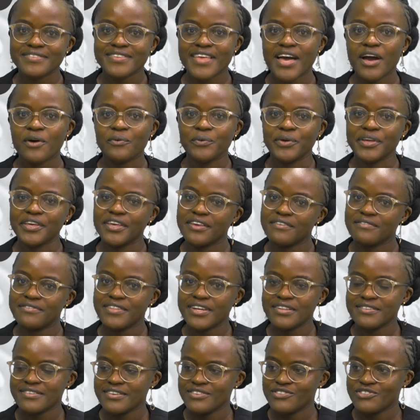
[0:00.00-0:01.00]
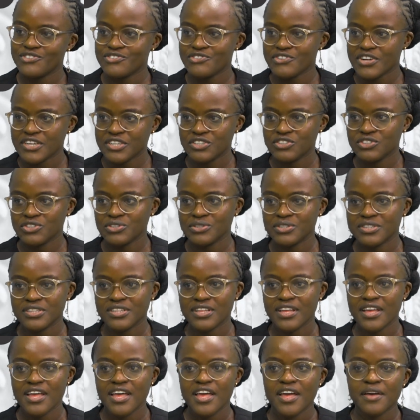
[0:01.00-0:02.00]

how we give that instruction,